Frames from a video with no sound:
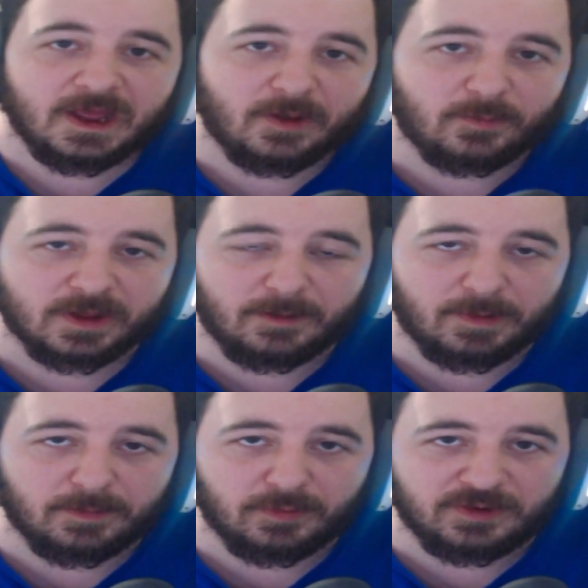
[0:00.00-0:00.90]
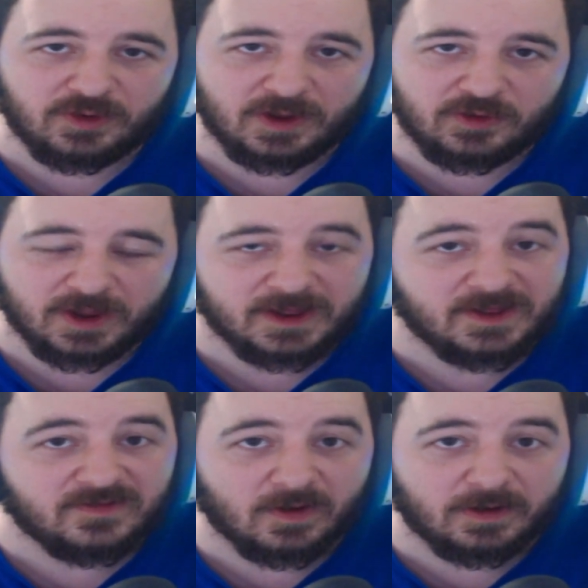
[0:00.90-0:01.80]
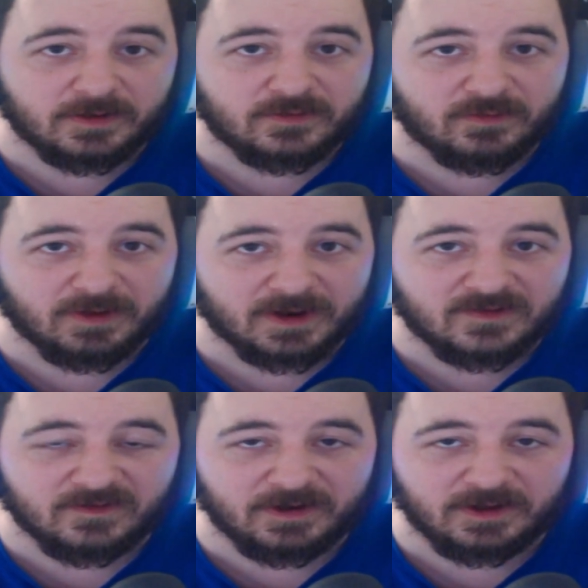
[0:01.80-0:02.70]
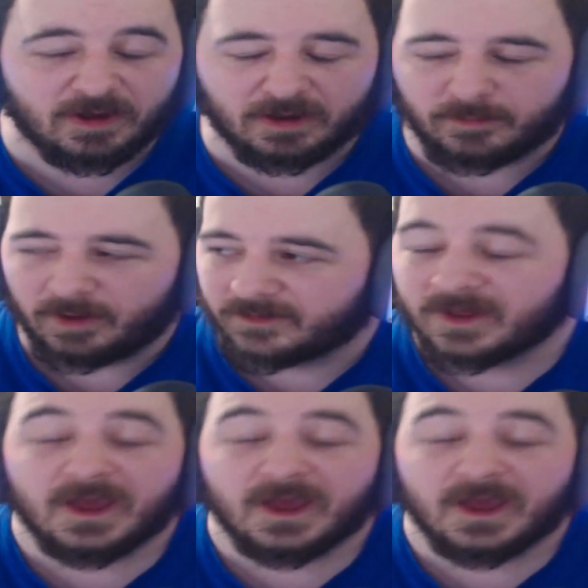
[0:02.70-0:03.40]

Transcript: And we got my boy J J. He's on K'rrik, son of Yawgmoth.